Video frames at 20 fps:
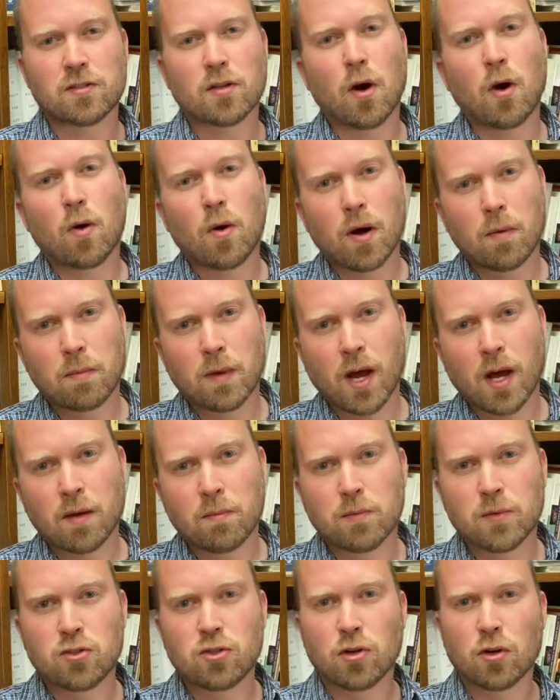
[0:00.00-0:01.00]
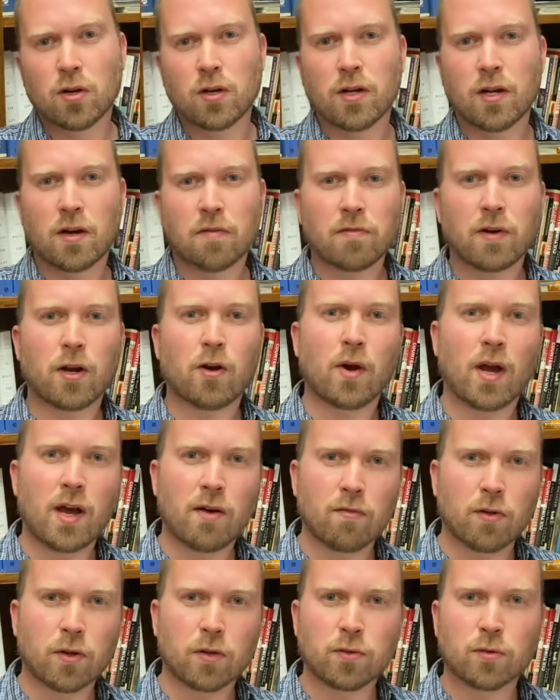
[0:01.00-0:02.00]
oh, I'm not mature enough, I don't
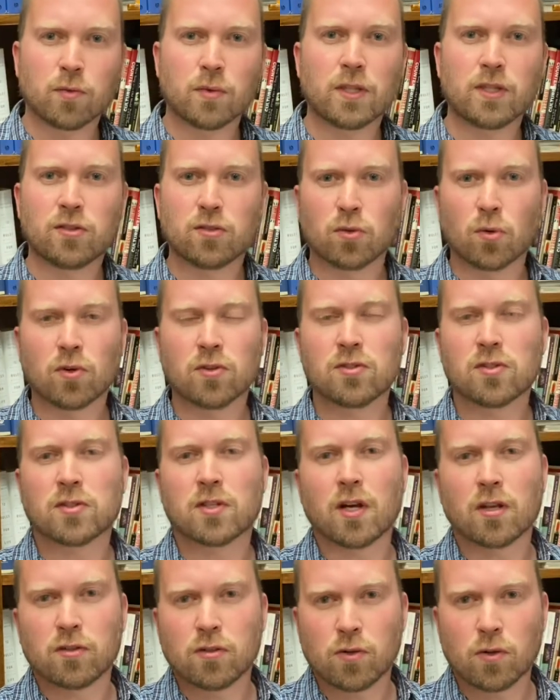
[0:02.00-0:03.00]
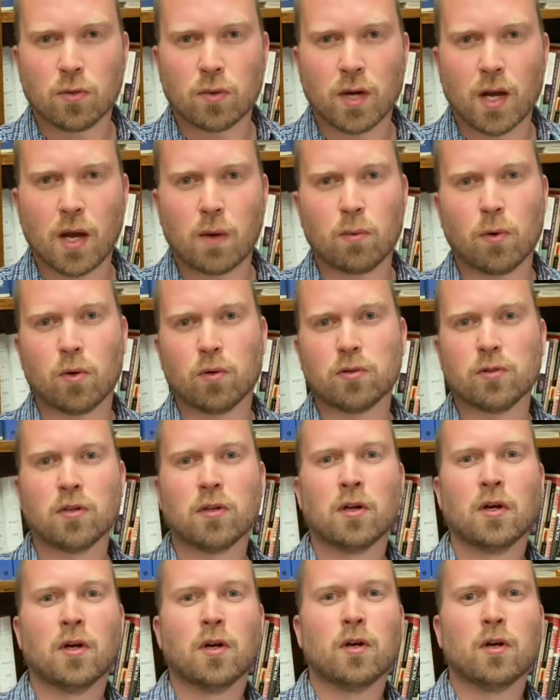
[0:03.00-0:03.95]
have all the resources, I'll do it when I'm older.